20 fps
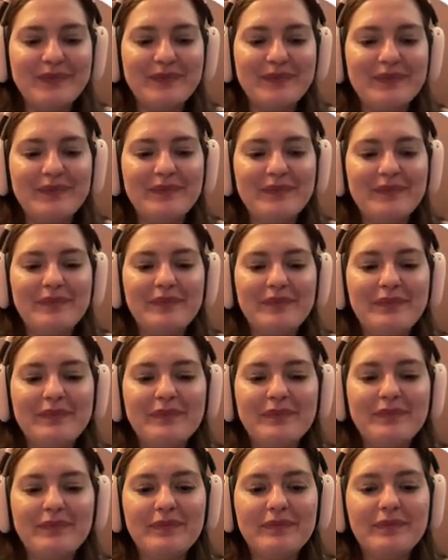
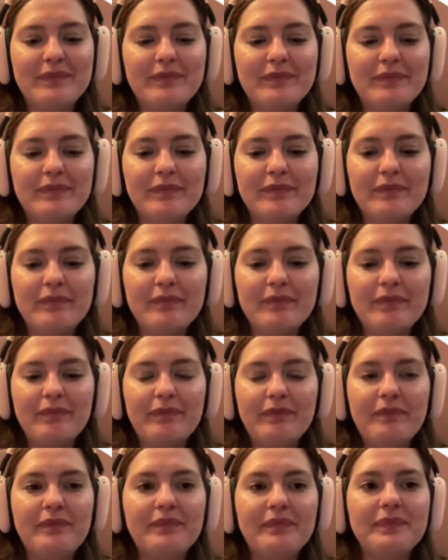
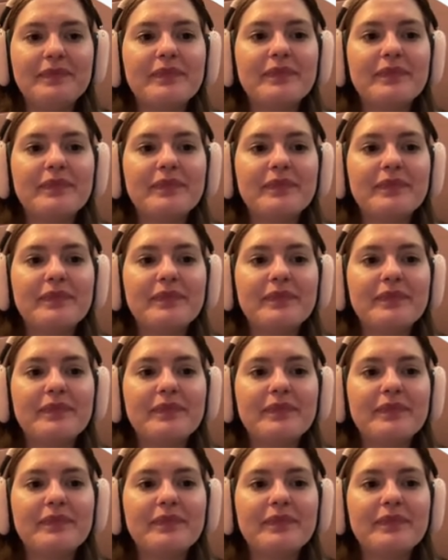[no speech]